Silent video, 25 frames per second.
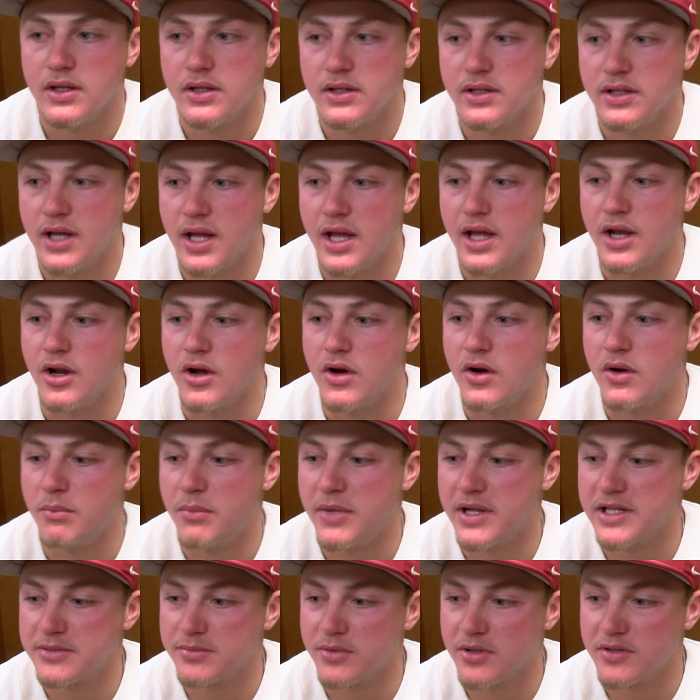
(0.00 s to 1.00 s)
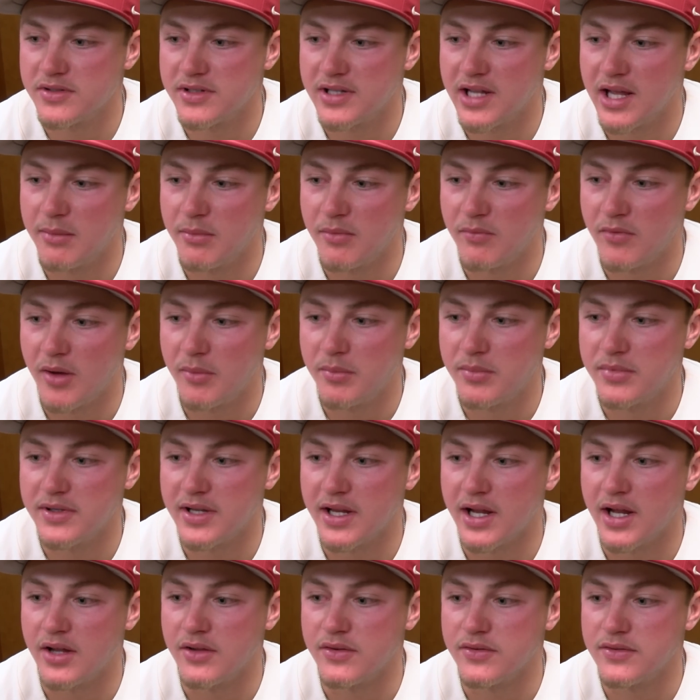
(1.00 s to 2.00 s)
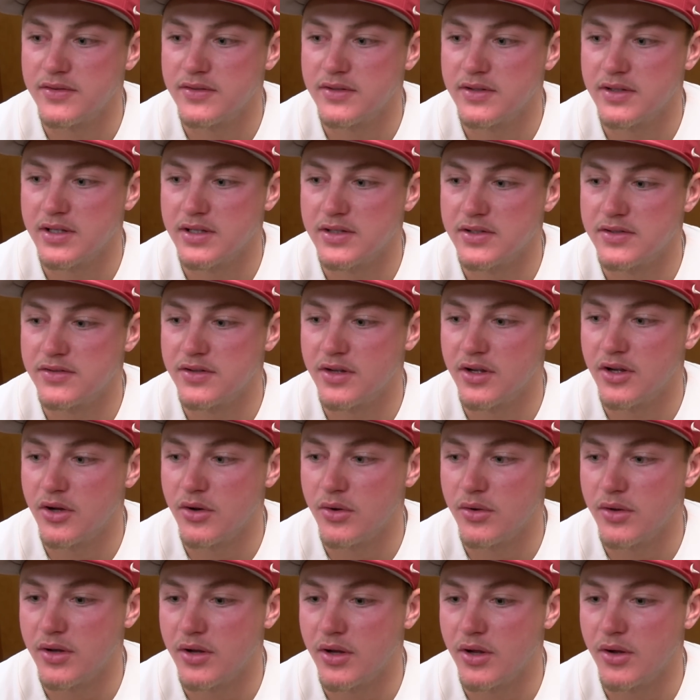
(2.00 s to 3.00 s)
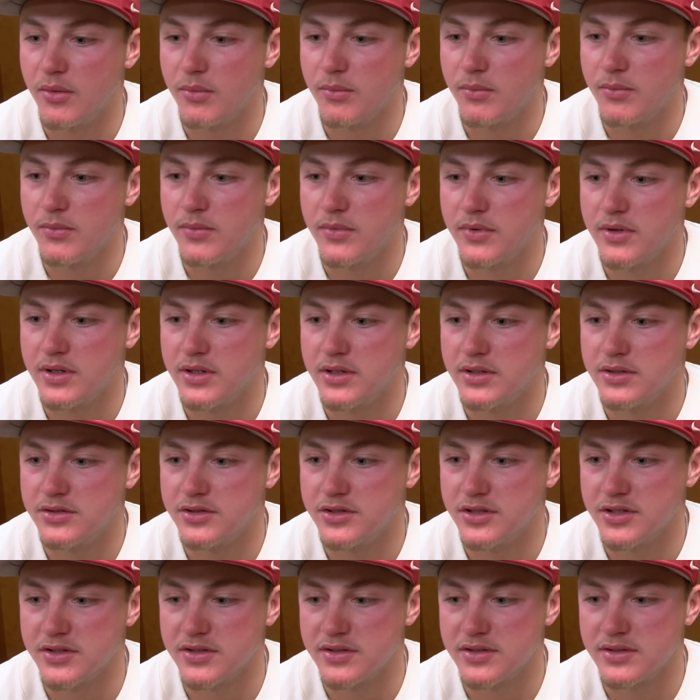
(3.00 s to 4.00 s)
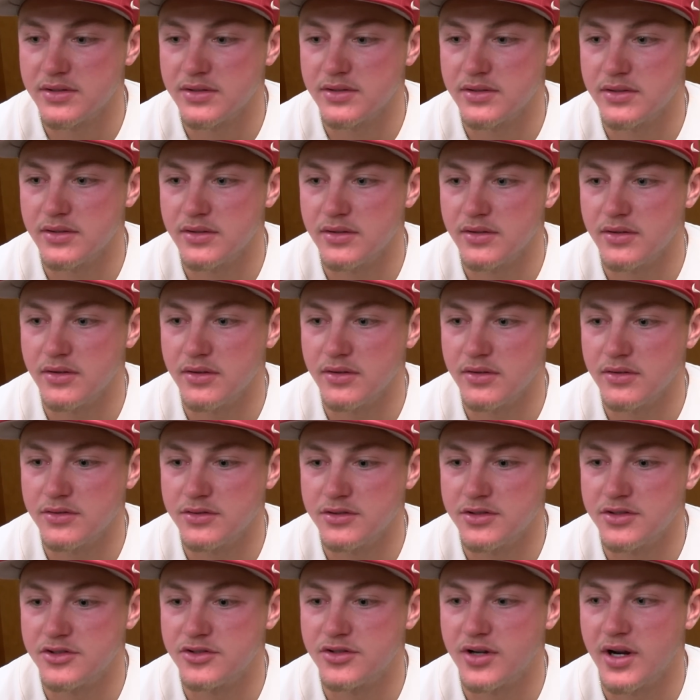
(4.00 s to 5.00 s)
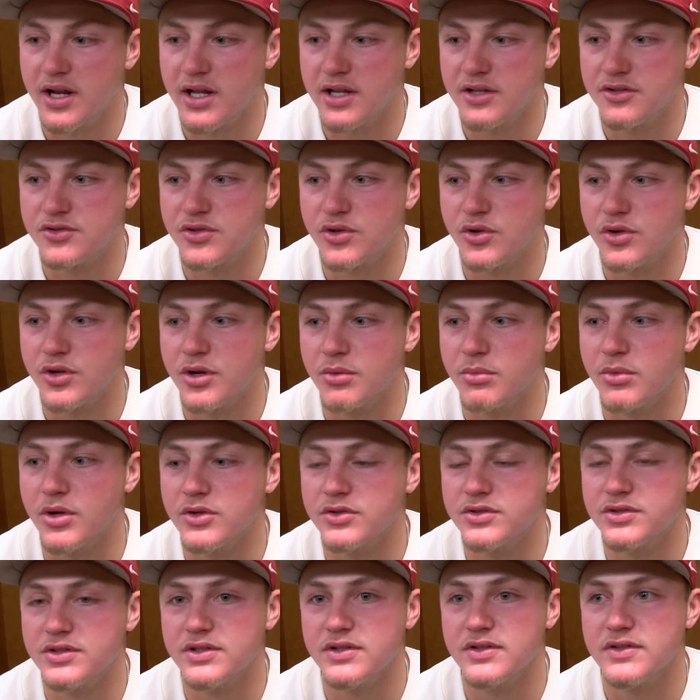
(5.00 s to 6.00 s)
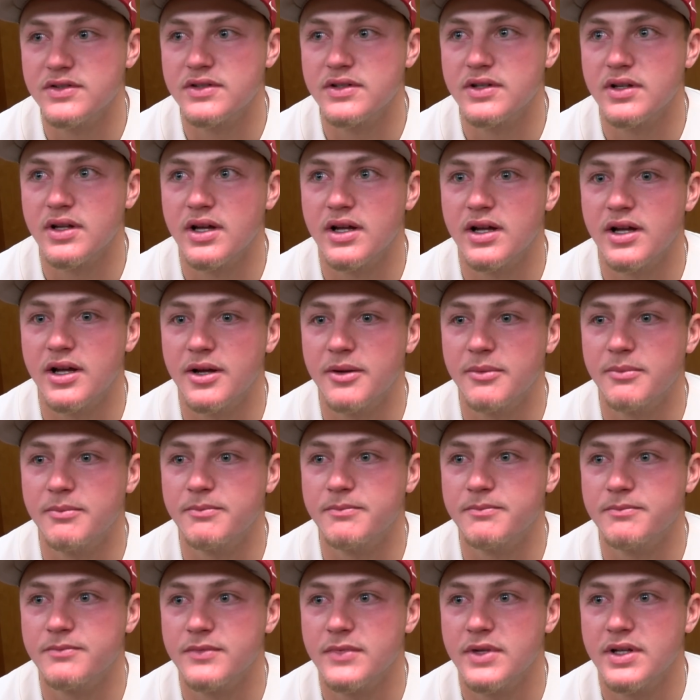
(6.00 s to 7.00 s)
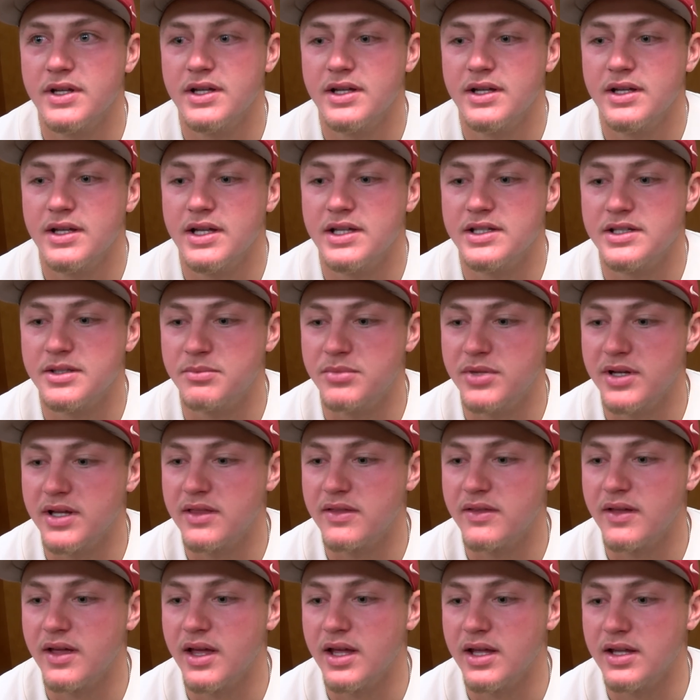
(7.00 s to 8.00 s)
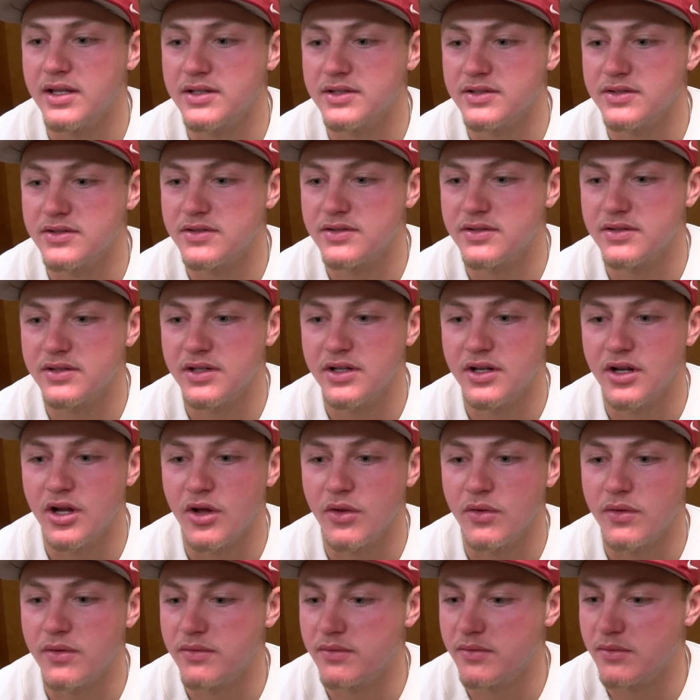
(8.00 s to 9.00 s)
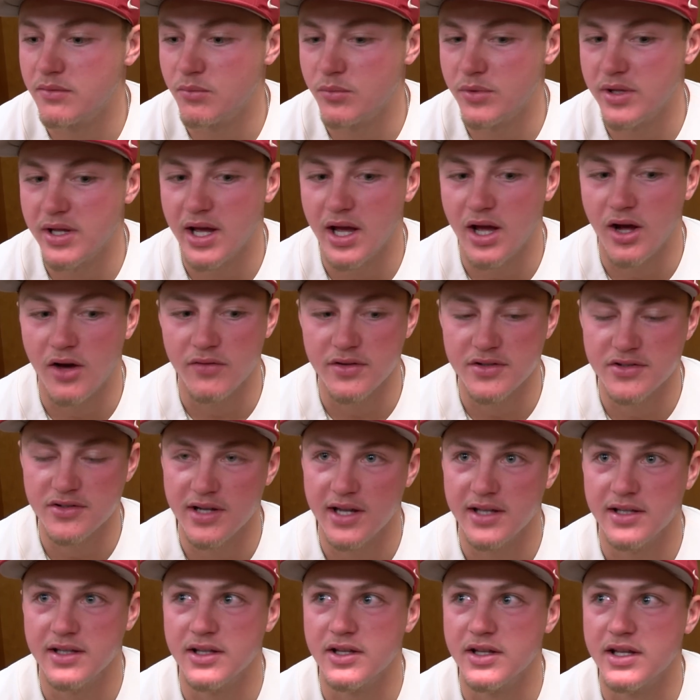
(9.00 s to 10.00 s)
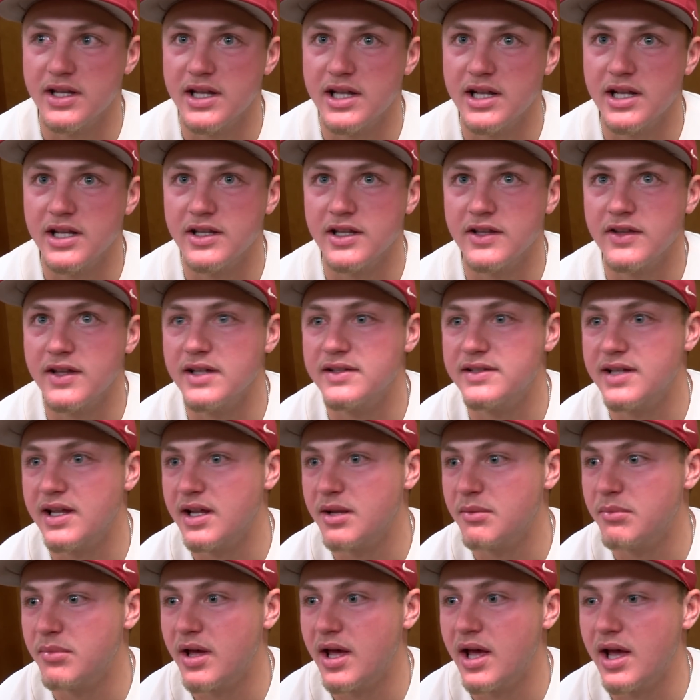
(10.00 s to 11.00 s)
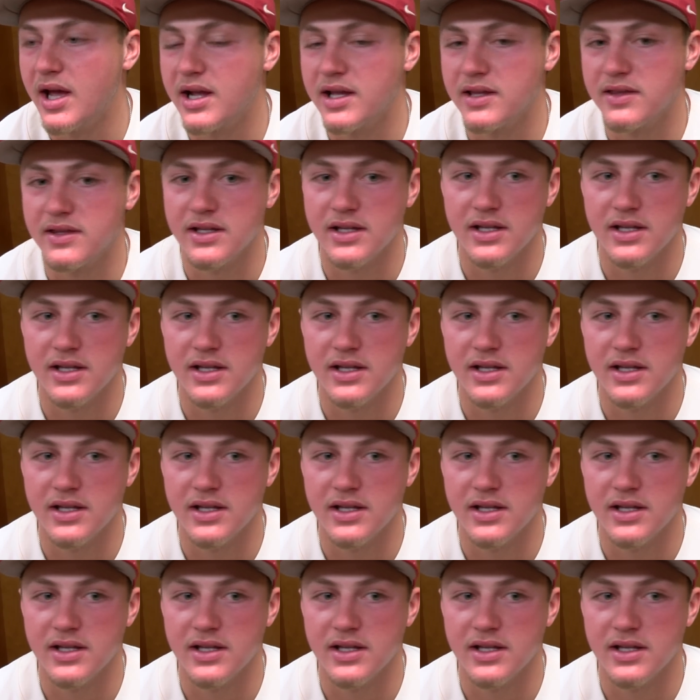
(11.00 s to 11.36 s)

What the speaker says: Yeah, you know, baseball's a game of up and downs, and so, you know, just try to control your emotions. It's a big thing because, you know, we obviously had the lead, and then they take it back, and